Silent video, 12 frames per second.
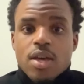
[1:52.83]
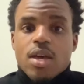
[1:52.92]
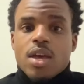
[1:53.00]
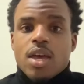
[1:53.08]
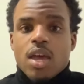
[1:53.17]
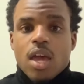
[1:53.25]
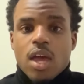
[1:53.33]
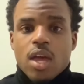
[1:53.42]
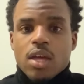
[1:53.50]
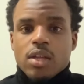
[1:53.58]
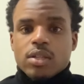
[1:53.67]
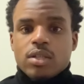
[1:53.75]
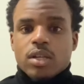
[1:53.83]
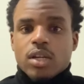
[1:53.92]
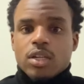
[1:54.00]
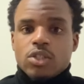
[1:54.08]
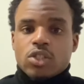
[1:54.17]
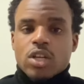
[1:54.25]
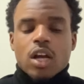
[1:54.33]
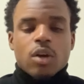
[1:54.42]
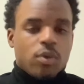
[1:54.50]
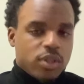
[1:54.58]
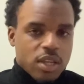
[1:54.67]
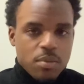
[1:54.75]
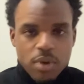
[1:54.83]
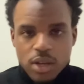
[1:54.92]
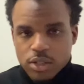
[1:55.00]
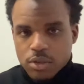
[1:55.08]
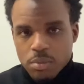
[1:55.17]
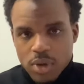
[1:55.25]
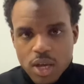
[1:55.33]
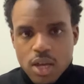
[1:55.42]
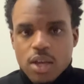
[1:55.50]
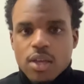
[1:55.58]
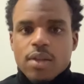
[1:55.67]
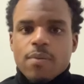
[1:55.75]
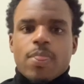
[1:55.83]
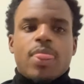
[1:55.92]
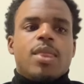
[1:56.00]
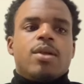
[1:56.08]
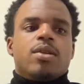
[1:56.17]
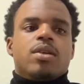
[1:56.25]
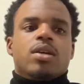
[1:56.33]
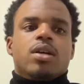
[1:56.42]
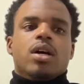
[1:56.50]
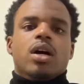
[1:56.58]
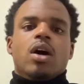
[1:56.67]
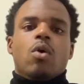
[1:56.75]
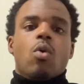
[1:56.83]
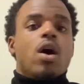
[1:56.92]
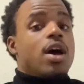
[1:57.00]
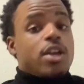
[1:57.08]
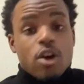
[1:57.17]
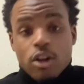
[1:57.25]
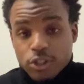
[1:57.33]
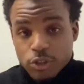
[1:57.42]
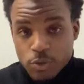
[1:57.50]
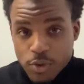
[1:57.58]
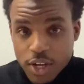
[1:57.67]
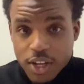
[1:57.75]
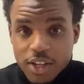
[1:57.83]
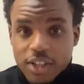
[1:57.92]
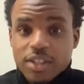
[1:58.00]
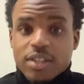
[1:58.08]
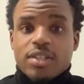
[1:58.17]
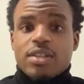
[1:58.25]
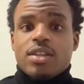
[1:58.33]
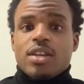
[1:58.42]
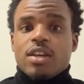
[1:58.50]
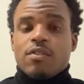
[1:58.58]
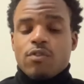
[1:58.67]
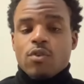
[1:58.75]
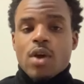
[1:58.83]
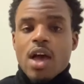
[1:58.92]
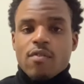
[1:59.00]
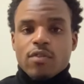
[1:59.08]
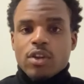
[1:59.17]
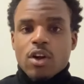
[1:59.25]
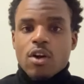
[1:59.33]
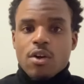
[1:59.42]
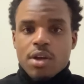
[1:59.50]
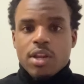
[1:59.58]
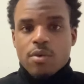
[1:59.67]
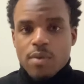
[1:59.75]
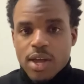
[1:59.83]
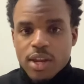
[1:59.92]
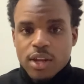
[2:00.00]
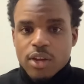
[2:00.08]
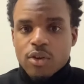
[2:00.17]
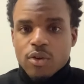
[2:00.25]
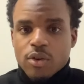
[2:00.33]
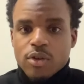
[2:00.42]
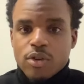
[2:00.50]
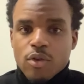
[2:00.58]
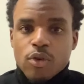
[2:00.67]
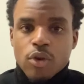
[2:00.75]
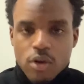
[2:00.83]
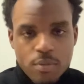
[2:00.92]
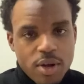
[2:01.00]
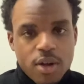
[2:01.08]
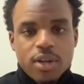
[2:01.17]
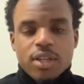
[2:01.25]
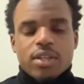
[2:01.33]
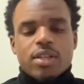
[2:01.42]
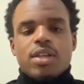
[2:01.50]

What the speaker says: and just kind of what they mean to me, why y'all should read it if you haven't already read it or don't know about it.